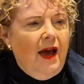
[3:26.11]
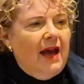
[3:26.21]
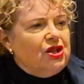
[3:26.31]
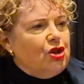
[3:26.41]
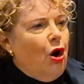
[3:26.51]

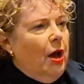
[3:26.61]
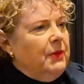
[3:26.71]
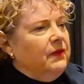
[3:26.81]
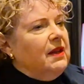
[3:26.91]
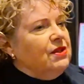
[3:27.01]
at a
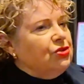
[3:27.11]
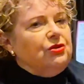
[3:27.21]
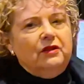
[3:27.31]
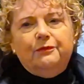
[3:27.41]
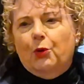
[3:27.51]
time in the
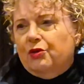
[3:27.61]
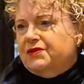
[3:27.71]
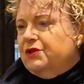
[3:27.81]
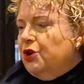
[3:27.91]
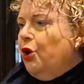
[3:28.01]
history of
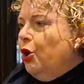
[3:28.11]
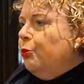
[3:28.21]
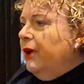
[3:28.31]
Morris & Co.